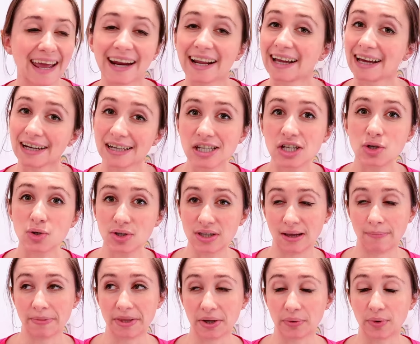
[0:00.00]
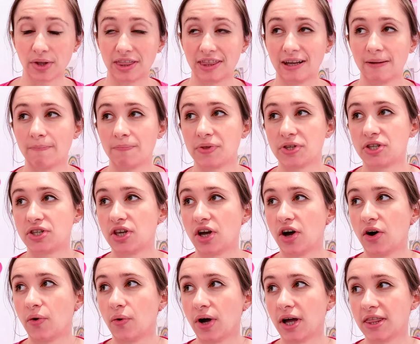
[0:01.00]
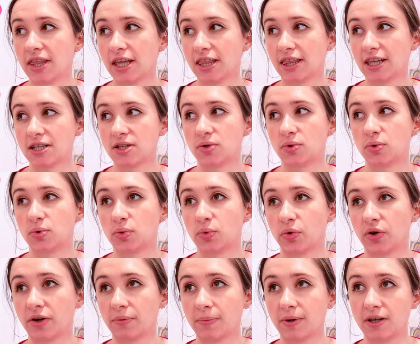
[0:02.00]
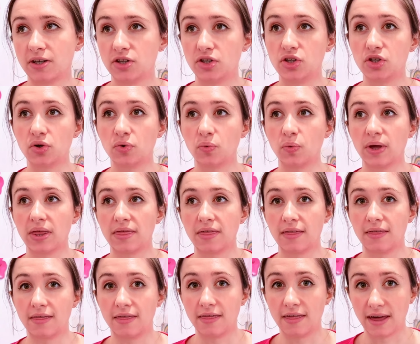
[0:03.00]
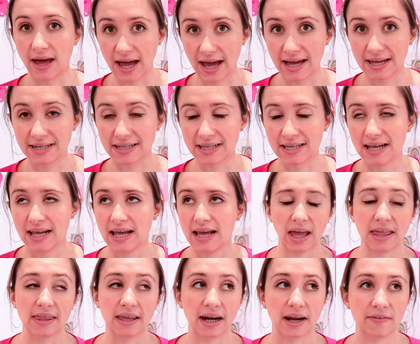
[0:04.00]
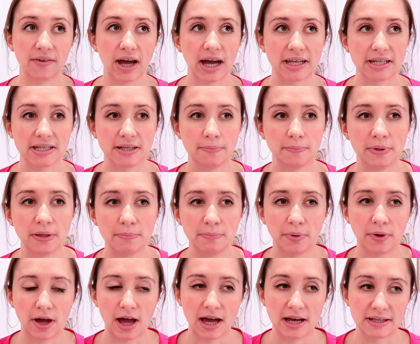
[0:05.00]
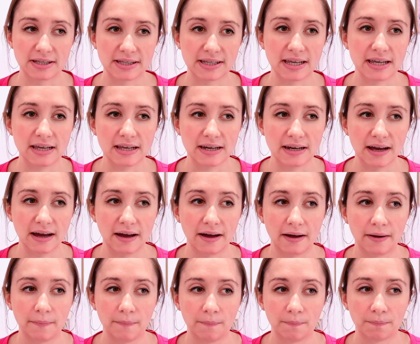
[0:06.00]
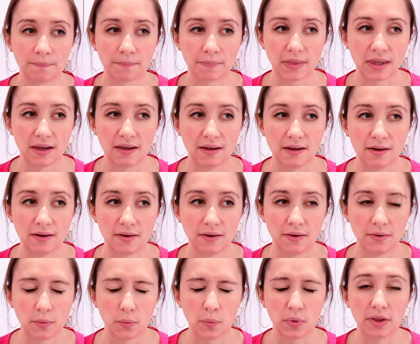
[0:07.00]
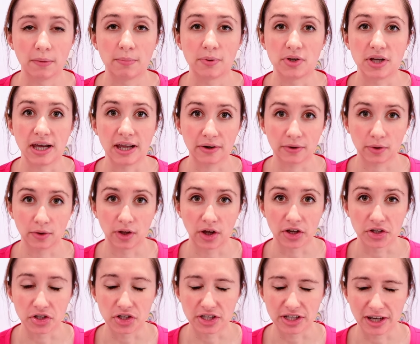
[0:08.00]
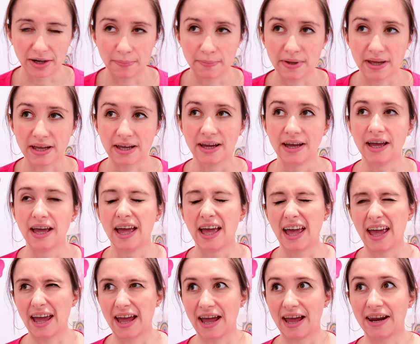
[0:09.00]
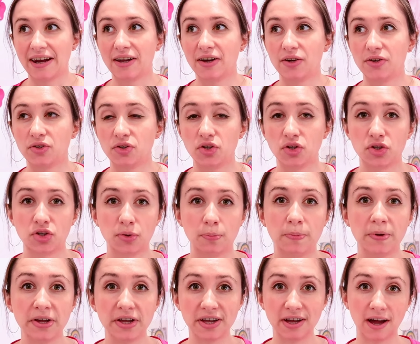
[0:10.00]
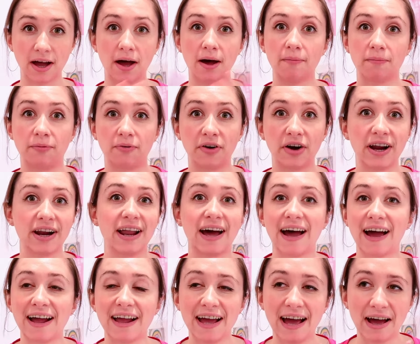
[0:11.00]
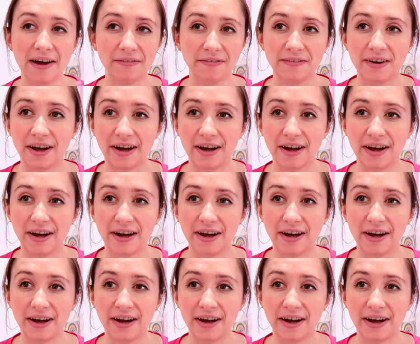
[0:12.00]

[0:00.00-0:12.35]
and I gotta do something with them. So I think that's what I'm gonna do with that. And then I've had some people asking um, when the botanical launch is going to be. And just to be upfront, I have